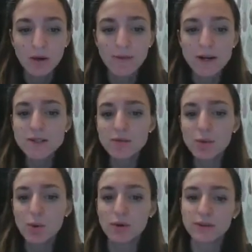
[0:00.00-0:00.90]
Fast
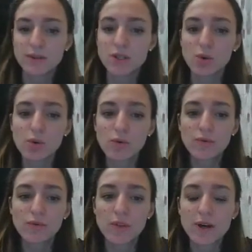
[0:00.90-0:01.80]
forward
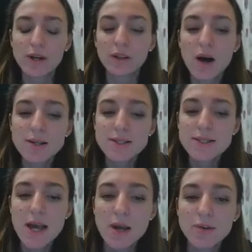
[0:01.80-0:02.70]
of the last
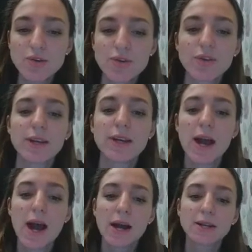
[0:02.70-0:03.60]
century
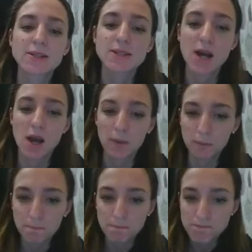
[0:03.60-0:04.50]
and
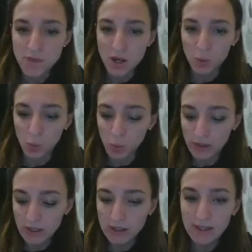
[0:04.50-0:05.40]
um,
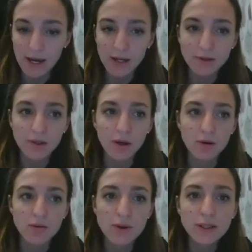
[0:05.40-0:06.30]
we can
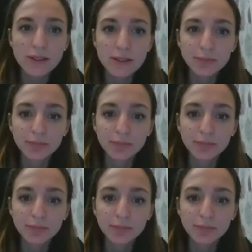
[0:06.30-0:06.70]
really